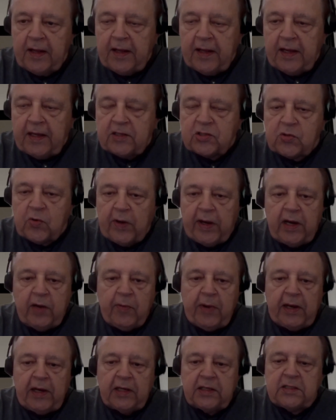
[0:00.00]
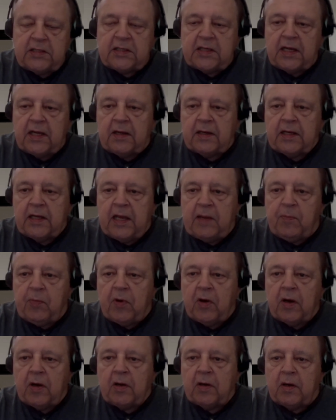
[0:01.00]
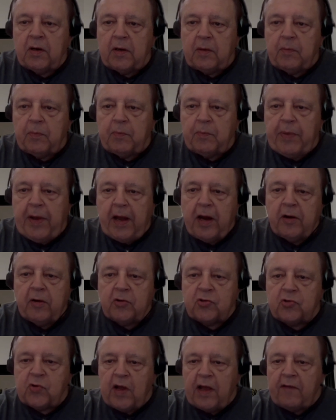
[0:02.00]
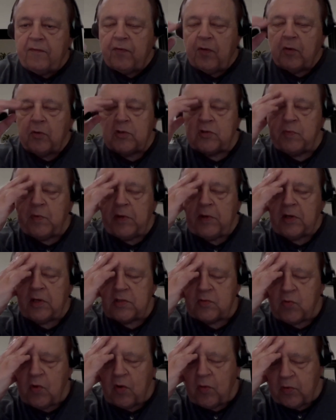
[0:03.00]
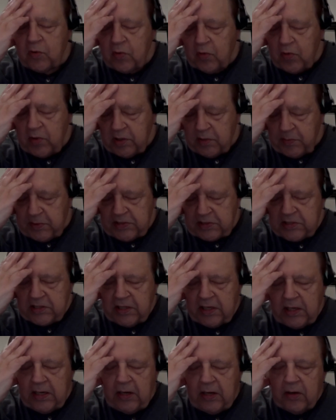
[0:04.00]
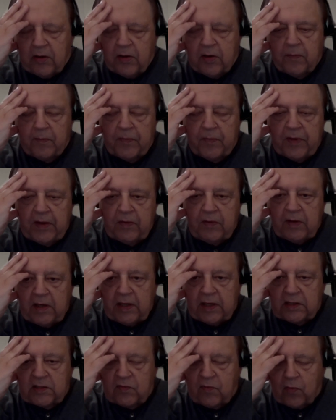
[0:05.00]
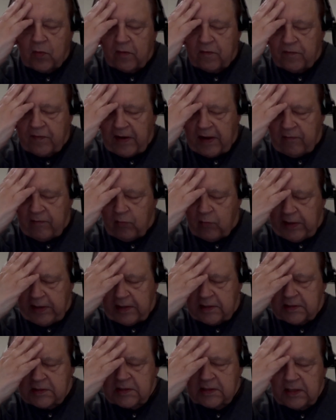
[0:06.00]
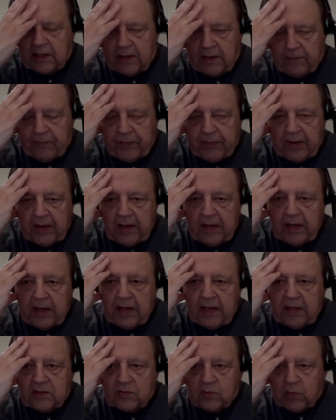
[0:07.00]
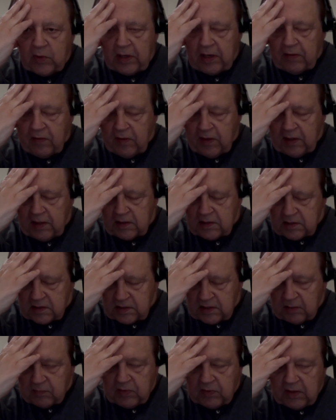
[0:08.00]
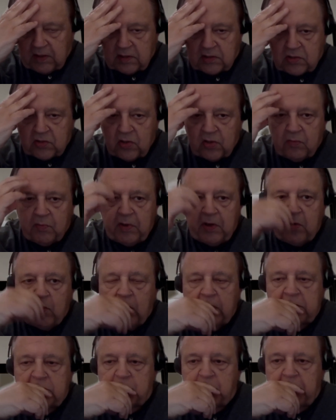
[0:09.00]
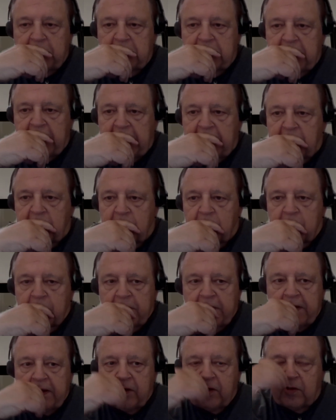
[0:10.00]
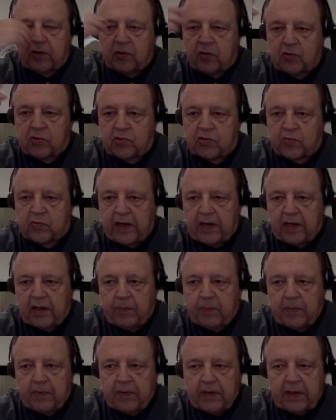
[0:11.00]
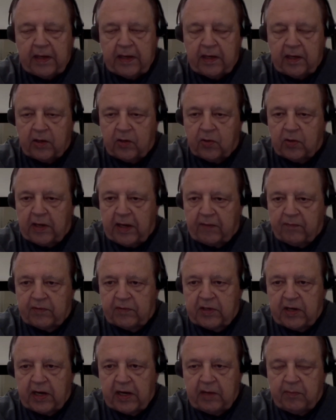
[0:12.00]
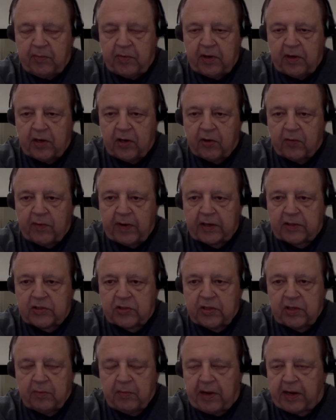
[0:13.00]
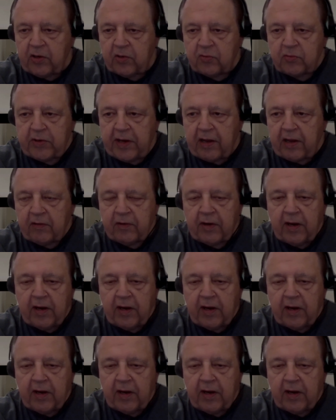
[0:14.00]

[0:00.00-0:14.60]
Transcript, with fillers: So anyway, let's uh, keep our powder dry, folks, because what we're going to be seeing here in the next four or five weeks is what I think is something that's going to be quite spectacular. It could go straight up, and it could have a tiny bit of correction. It might go down.